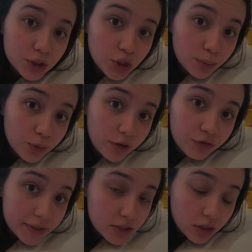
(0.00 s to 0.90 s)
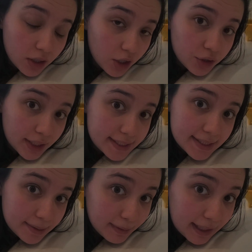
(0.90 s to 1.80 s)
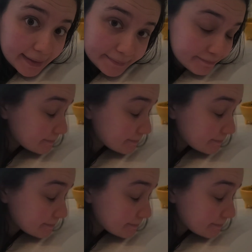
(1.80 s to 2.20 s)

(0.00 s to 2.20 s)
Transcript: Your preference on how you like to apply.